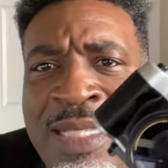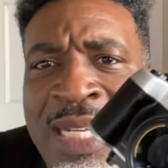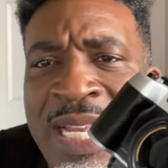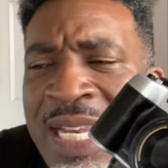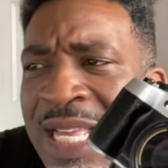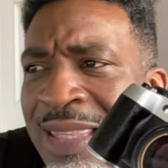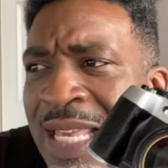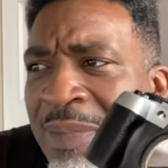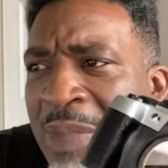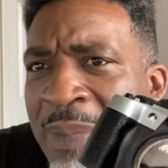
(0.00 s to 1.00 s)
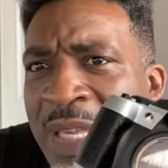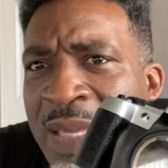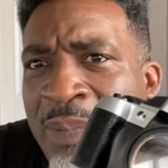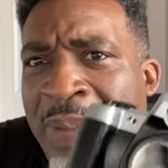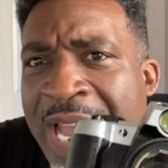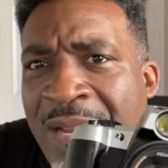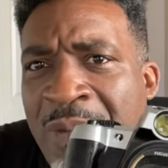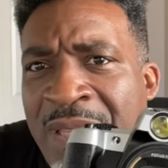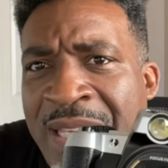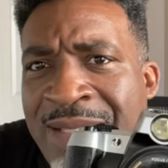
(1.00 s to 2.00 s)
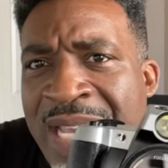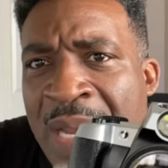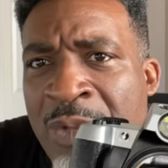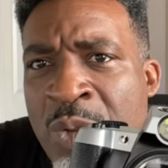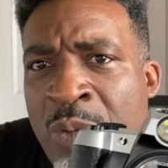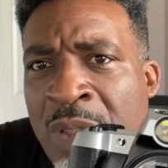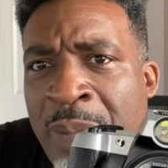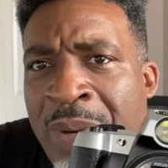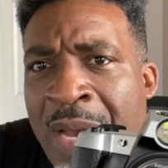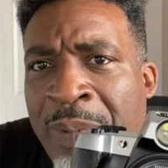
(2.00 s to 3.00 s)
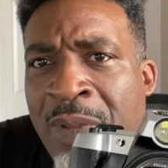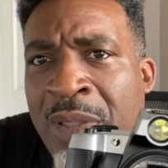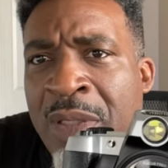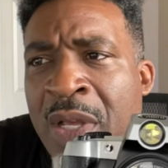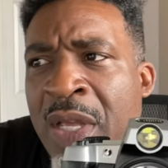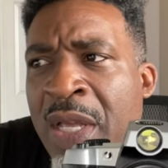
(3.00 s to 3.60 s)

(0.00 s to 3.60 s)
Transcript: And I think maybe back when these cameras were really popular,